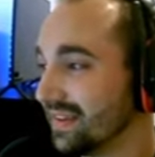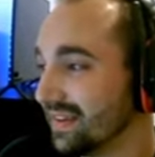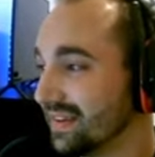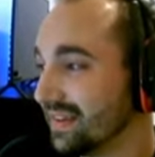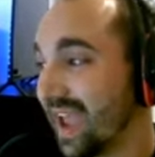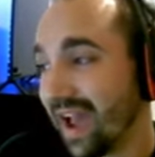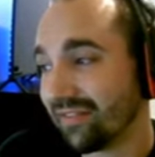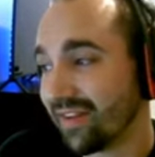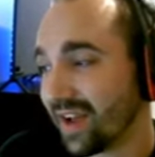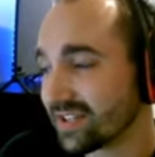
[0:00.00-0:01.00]

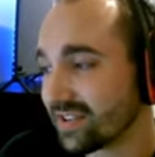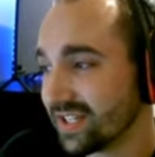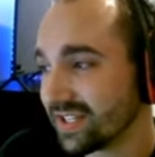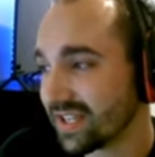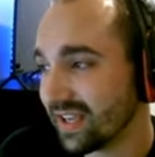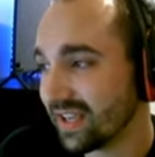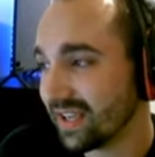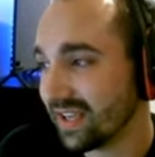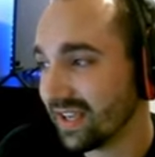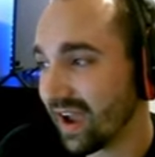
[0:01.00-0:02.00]
yeah, Valtteri's.
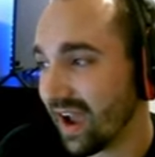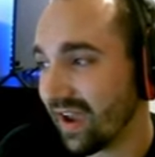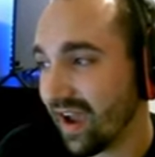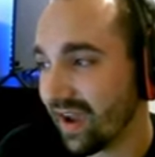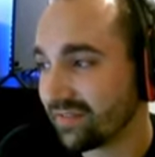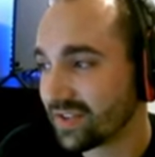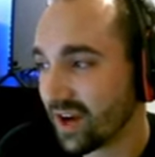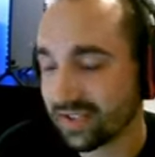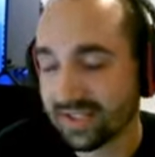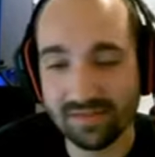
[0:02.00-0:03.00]
I've
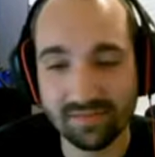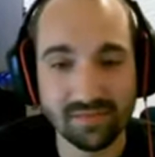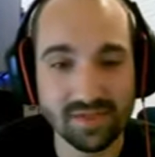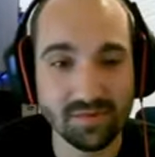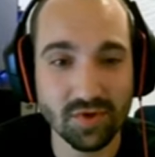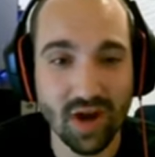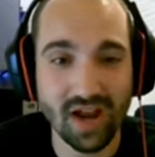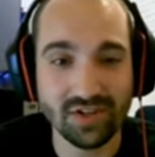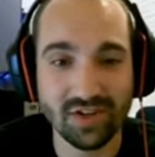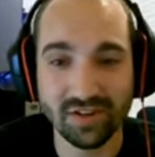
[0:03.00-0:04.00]
talked some
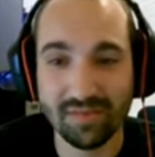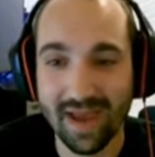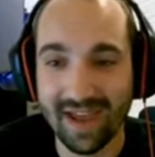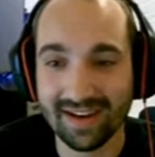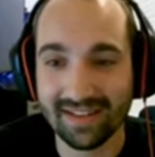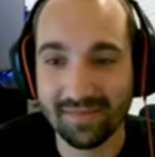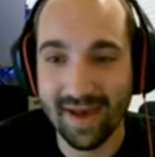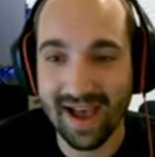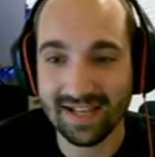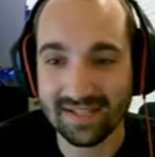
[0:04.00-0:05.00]
trash on the man in the
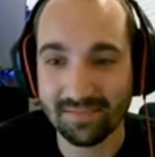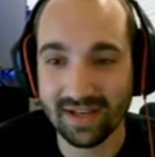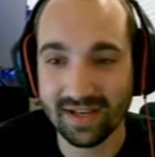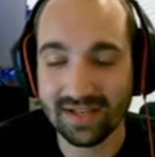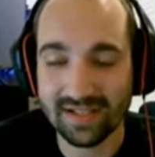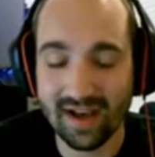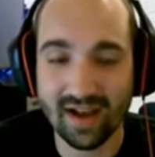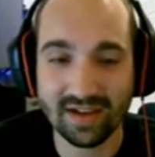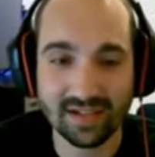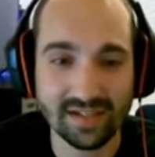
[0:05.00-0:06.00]
past, but he's
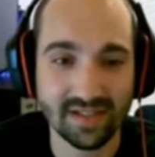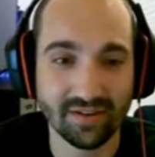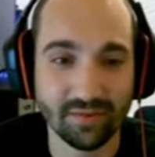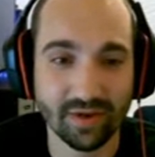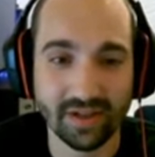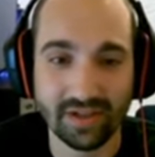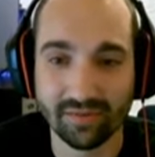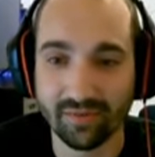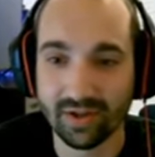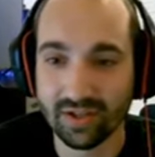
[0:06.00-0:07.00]
honestly a really,
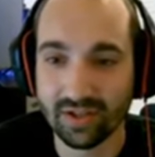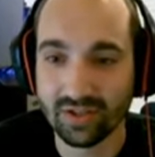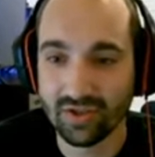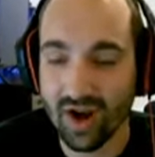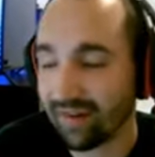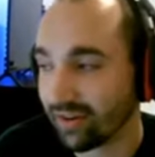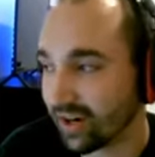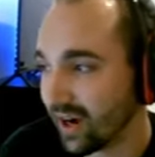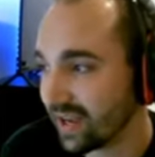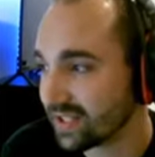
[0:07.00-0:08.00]
really good
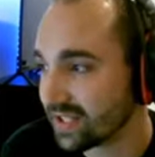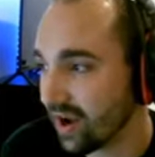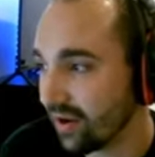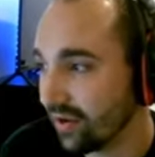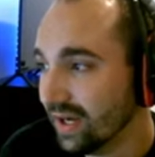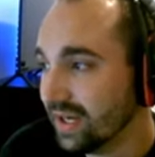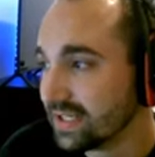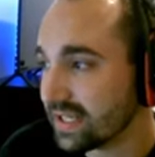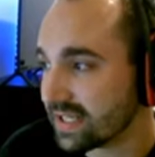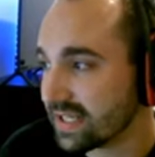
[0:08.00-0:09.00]
driver. And so
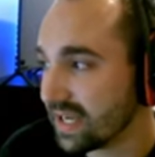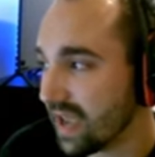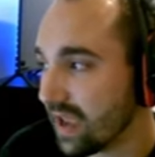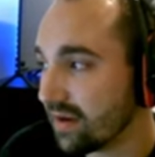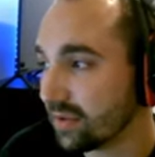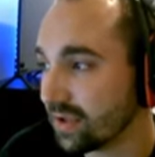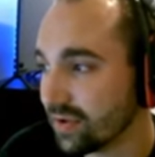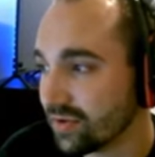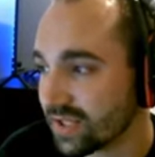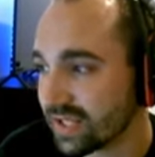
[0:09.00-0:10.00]
to see him
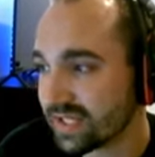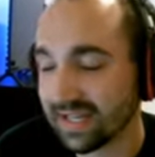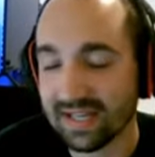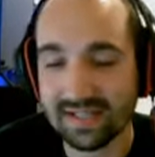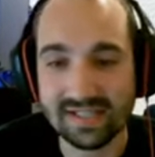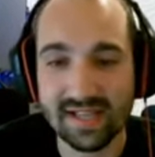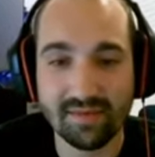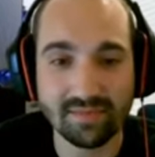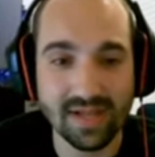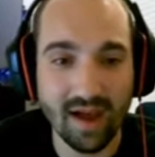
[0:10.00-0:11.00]
lose a seat at the
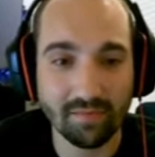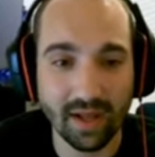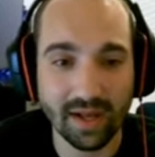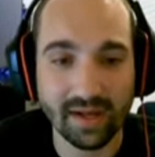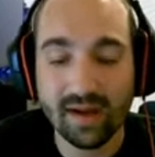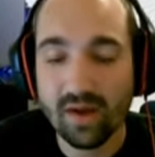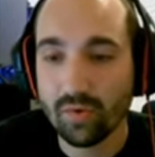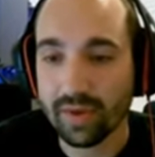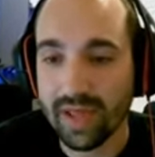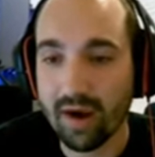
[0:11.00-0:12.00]
same time, like,
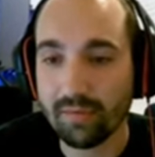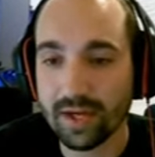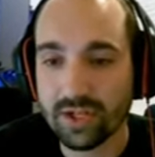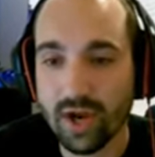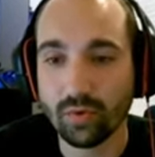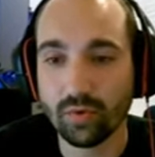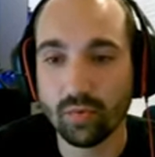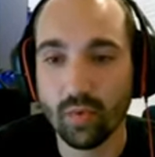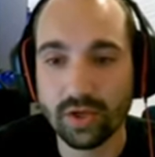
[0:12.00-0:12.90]
with how much I would want